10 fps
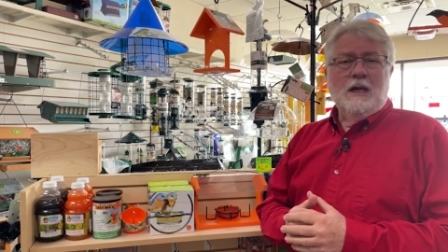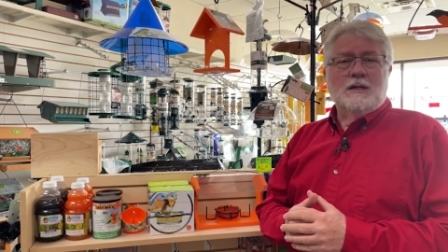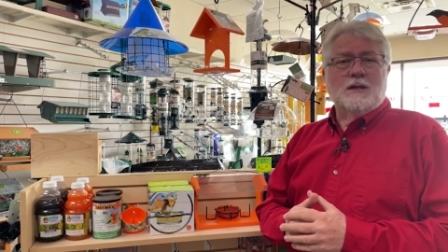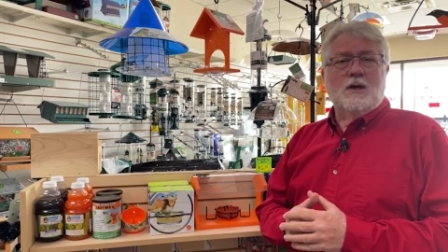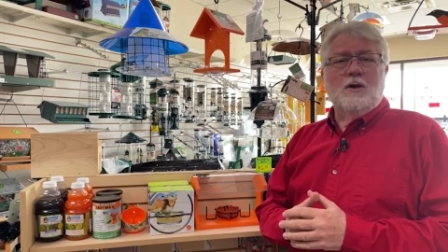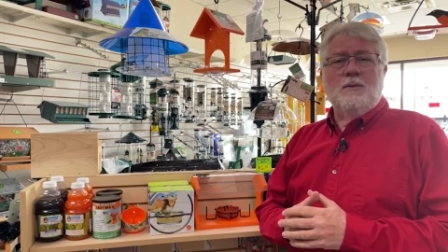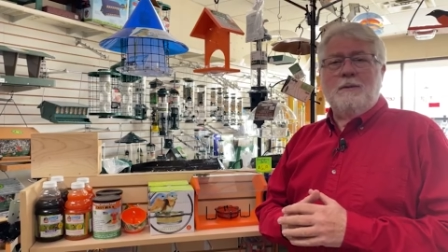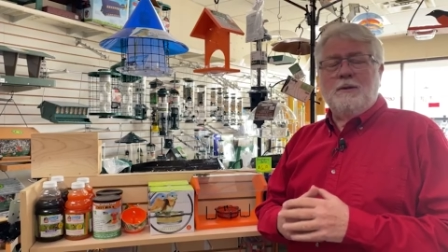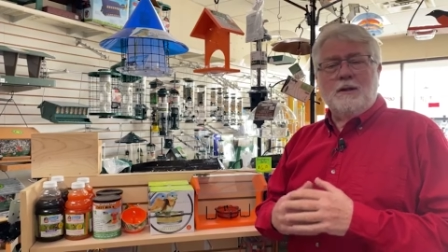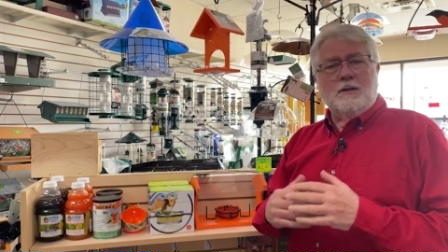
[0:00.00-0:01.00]
So
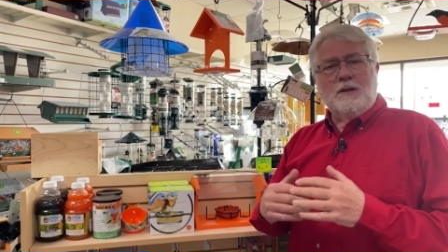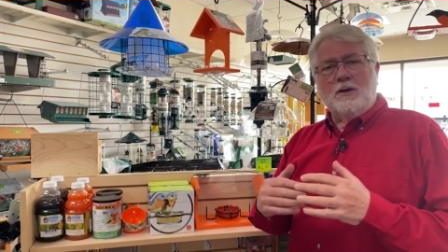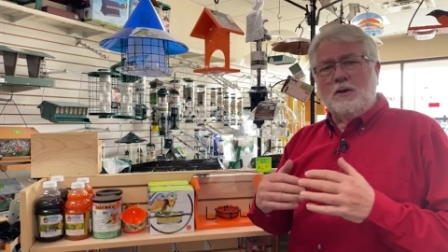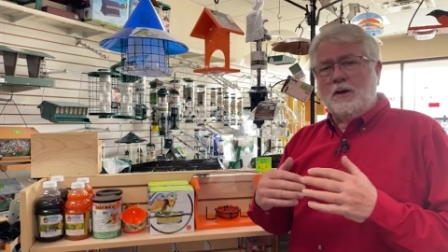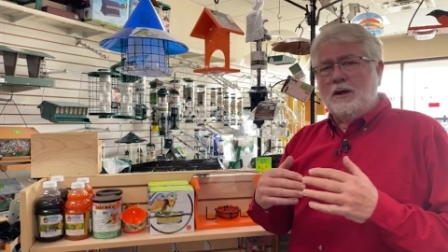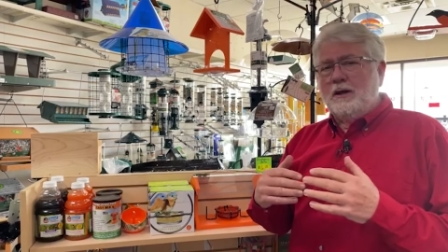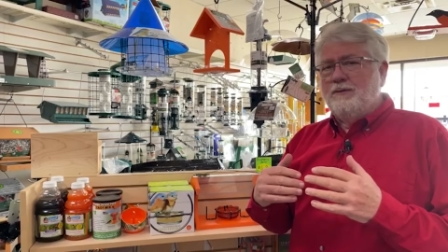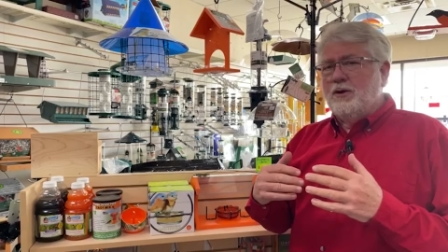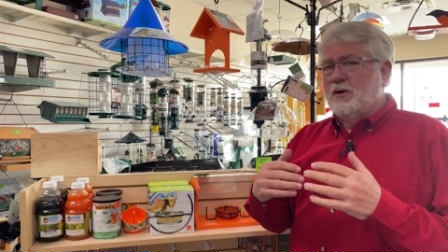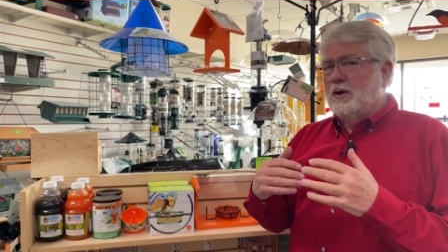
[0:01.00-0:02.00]
people that, you know, if
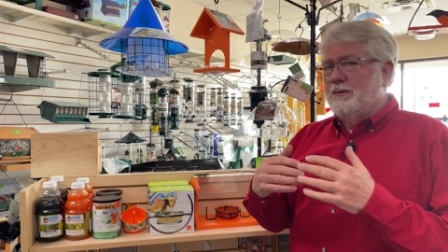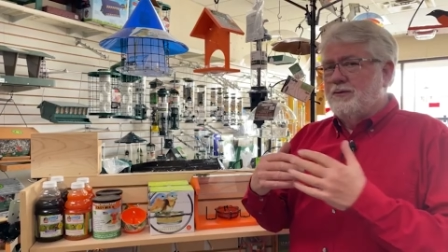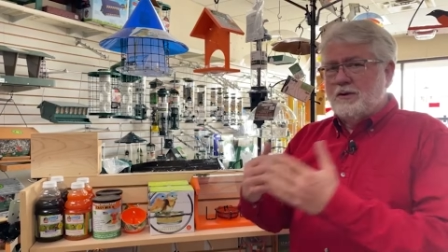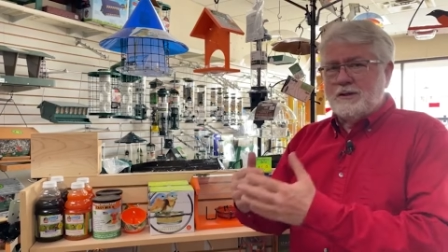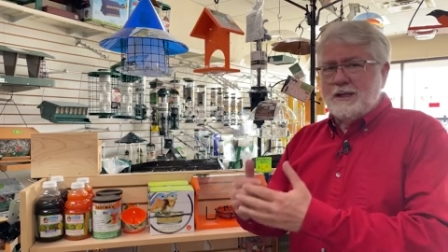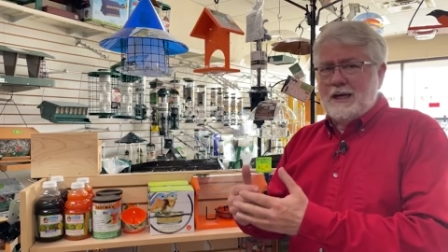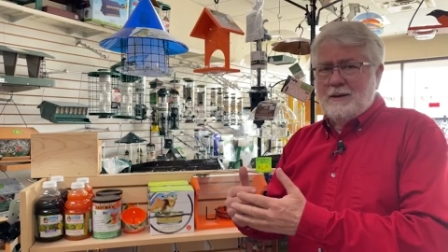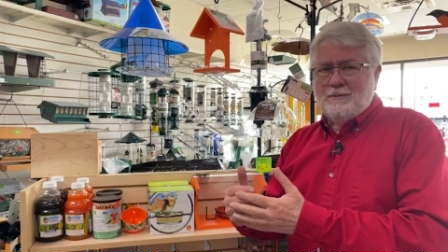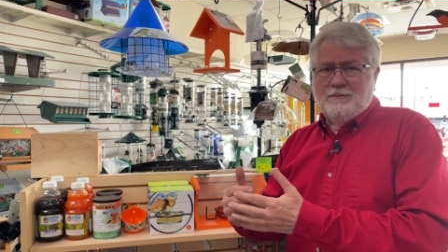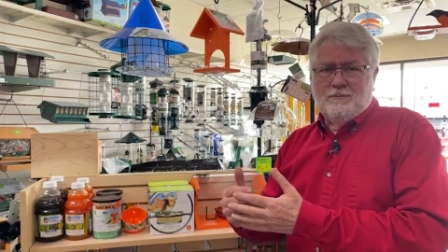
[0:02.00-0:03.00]
you're a first
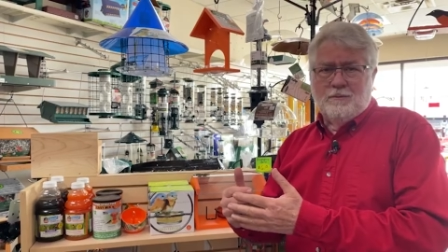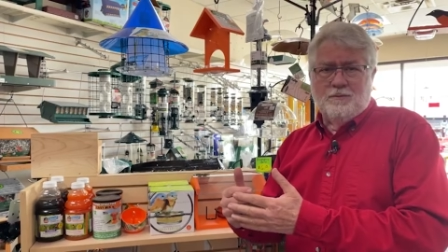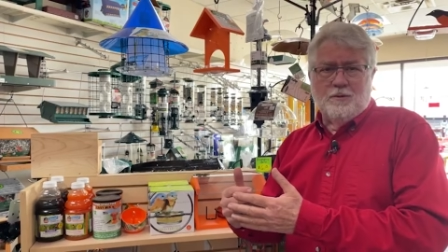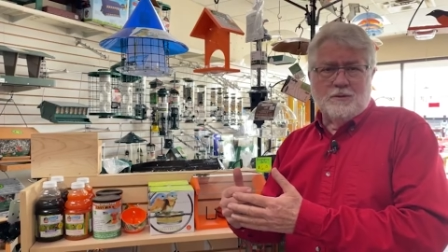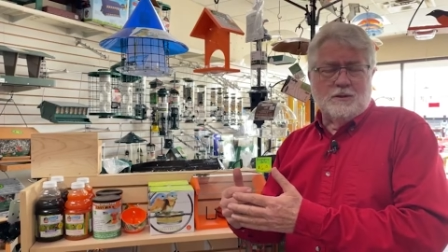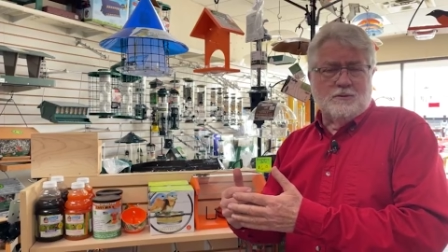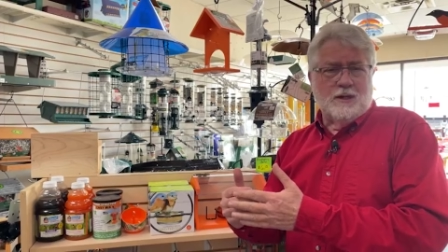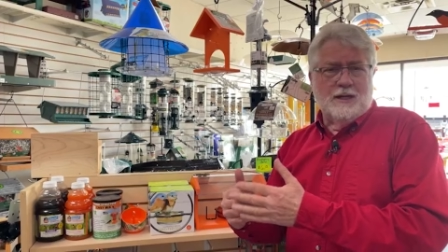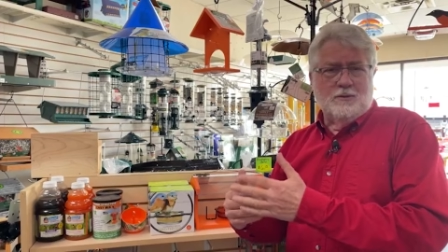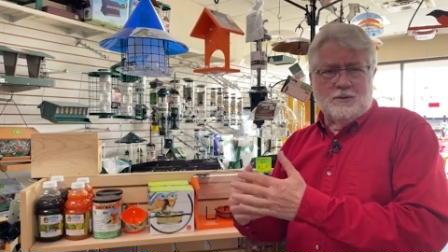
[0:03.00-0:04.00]
time person
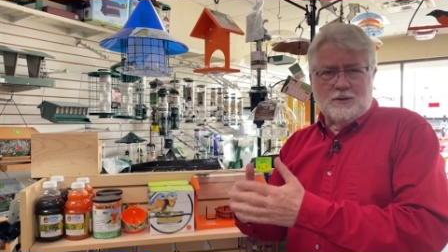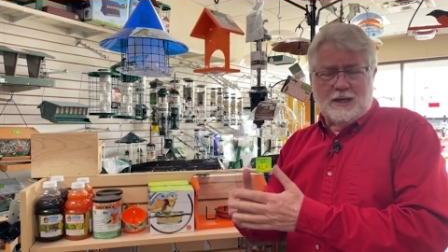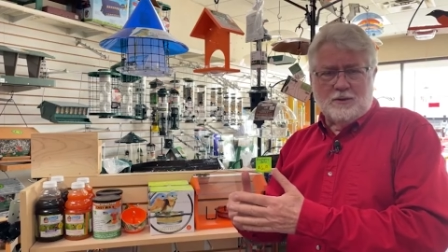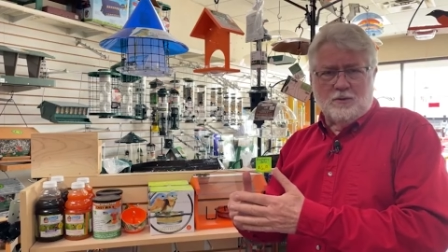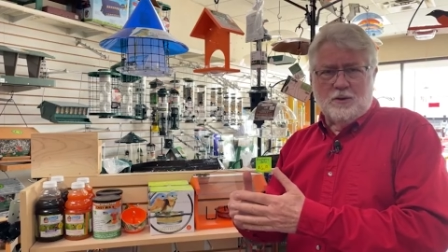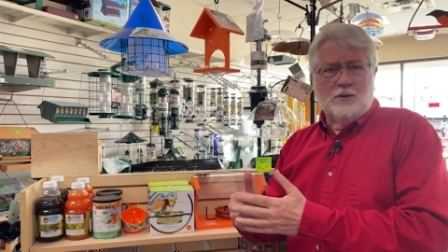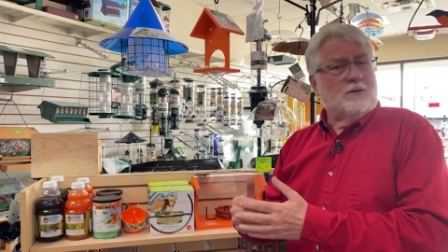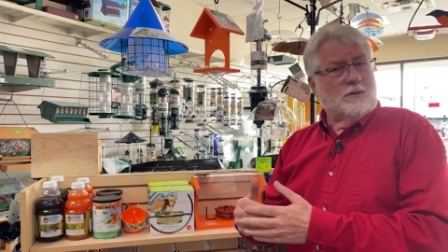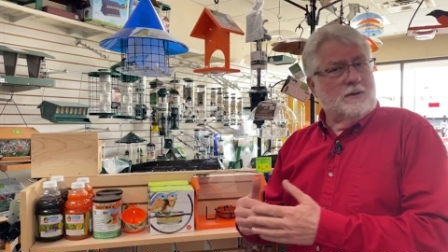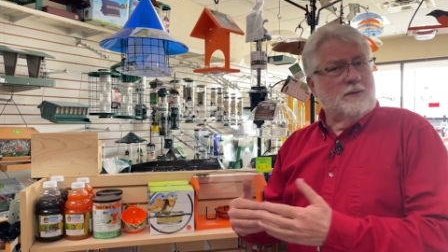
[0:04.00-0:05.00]
trying to attract oriole,
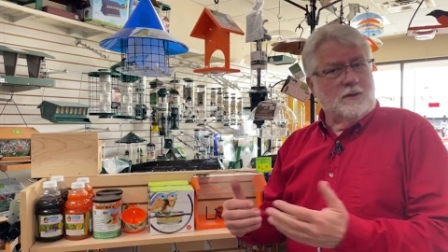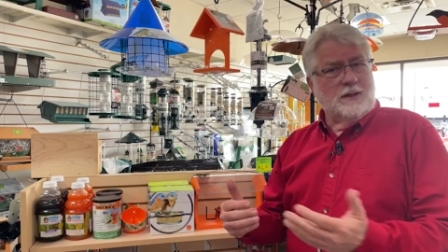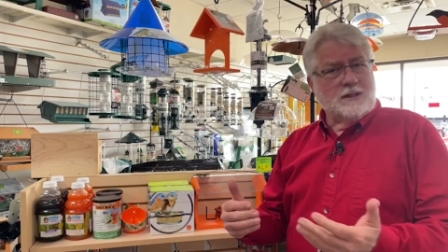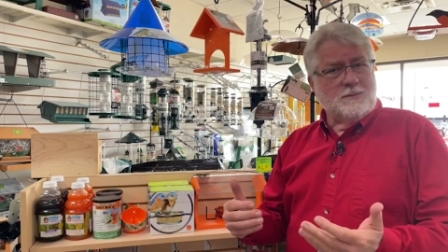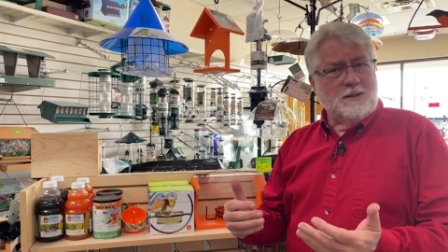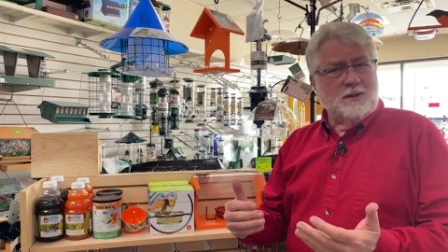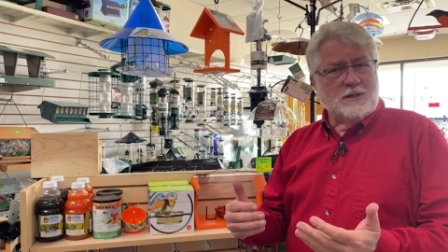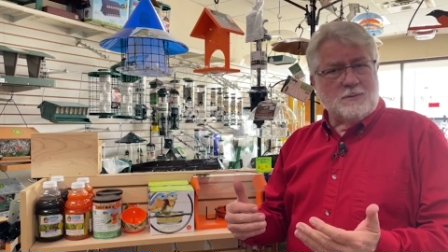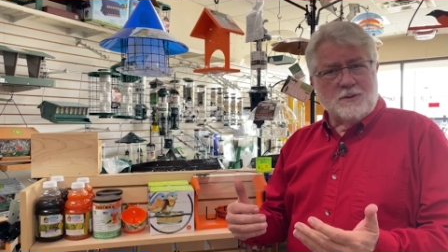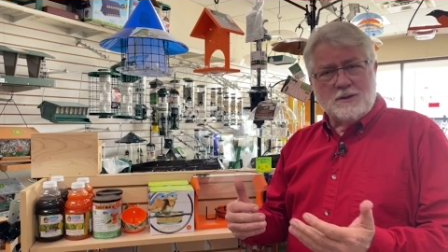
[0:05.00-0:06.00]
or you're an
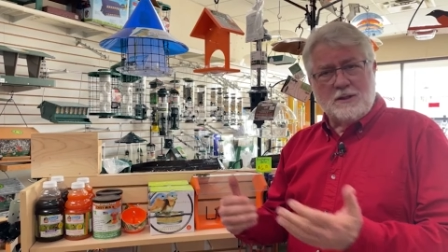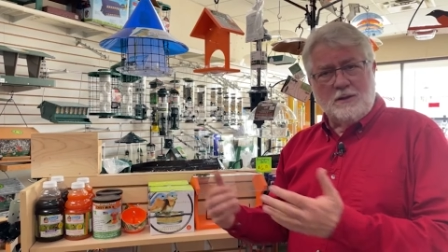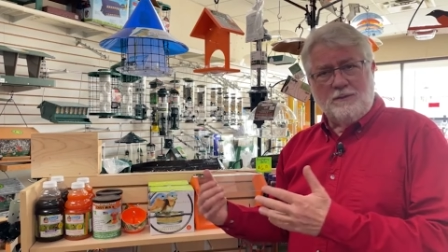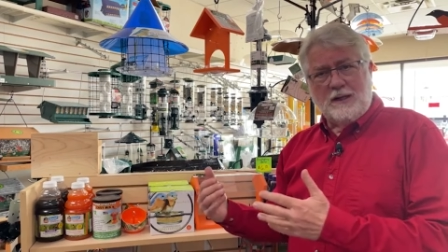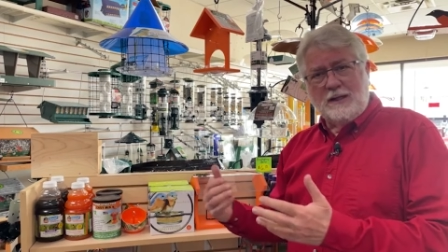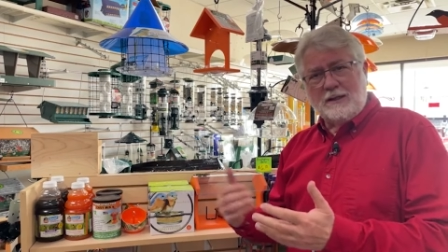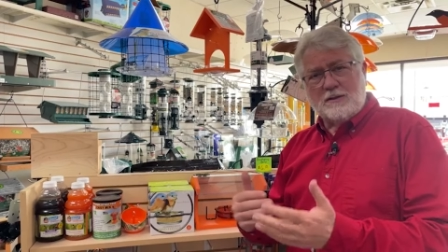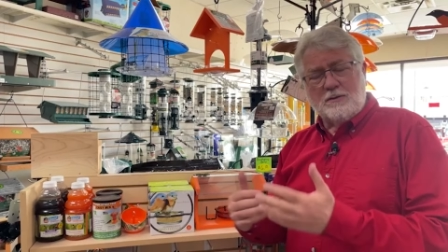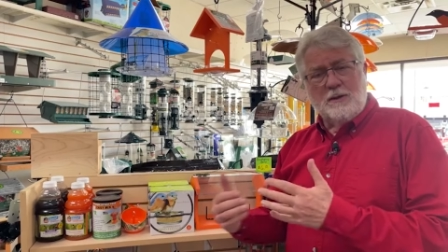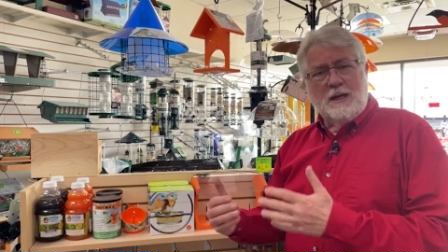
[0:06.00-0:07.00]
experienced person, hopefully this
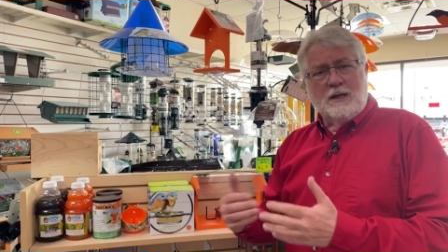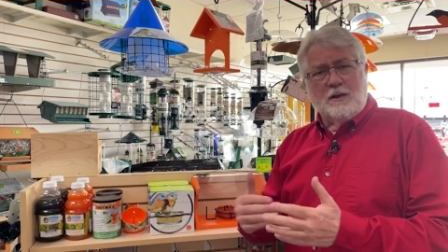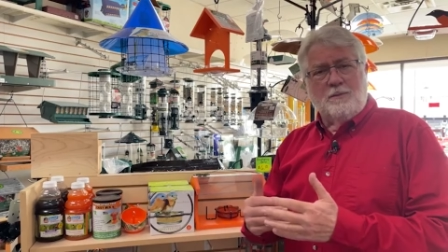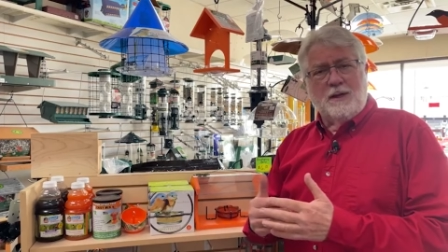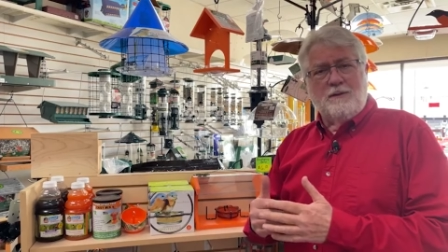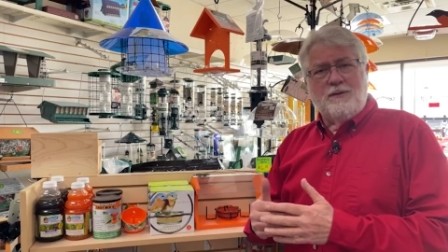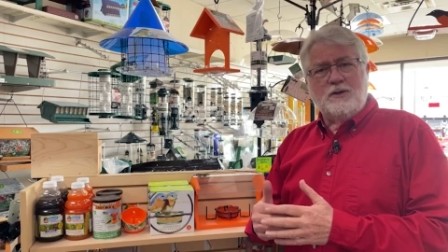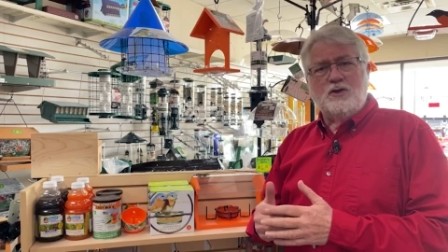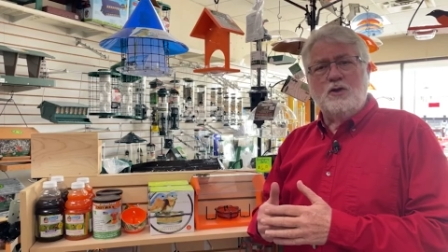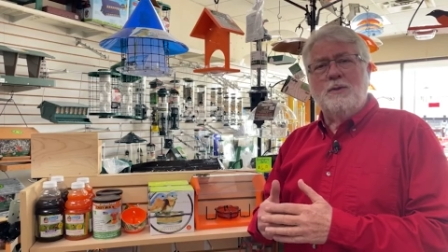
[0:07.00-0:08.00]
will they'll benefit you.